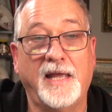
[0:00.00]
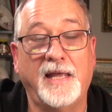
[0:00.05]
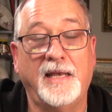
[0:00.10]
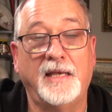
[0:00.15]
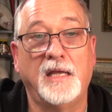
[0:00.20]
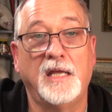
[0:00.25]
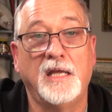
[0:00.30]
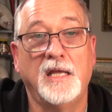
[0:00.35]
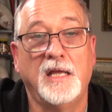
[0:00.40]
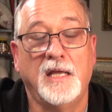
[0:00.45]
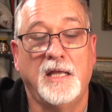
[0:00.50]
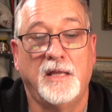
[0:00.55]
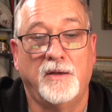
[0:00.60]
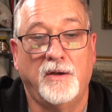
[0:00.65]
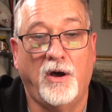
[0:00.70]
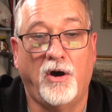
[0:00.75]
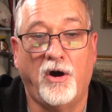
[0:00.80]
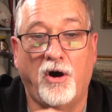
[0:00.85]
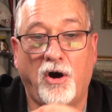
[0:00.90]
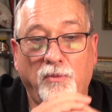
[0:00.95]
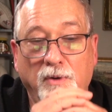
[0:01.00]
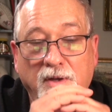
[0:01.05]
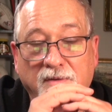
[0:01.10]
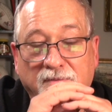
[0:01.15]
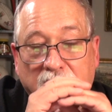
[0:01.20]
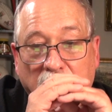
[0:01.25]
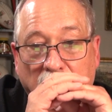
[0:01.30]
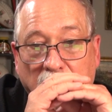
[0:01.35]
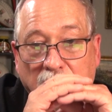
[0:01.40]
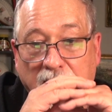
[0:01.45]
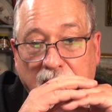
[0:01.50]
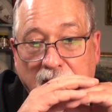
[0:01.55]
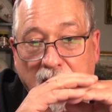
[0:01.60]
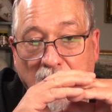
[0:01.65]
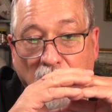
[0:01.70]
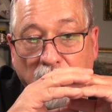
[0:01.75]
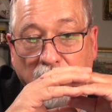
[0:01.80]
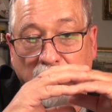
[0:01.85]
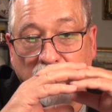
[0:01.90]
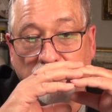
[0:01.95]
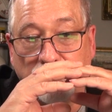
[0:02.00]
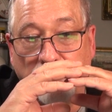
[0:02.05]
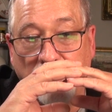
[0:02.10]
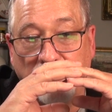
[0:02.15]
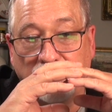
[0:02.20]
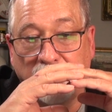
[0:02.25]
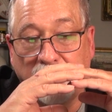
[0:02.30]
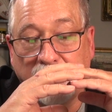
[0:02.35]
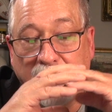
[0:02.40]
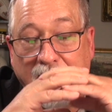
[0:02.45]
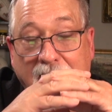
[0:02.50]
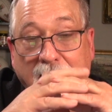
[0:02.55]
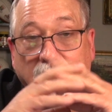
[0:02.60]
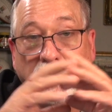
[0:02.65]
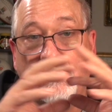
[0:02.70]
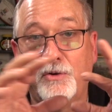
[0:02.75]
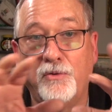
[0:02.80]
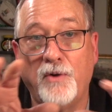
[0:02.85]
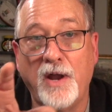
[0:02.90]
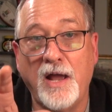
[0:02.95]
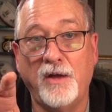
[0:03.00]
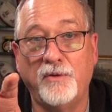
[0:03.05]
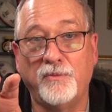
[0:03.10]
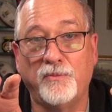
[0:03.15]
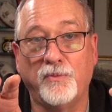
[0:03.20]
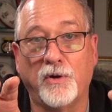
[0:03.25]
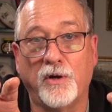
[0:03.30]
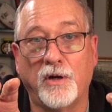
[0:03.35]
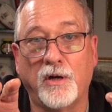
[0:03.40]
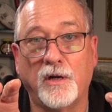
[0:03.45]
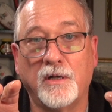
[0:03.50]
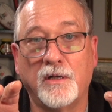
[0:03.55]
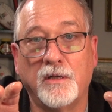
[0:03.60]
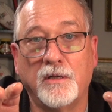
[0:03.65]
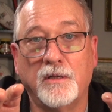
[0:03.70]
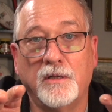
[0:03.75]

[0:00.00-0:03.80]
And all we've done now is we've laid the groundwork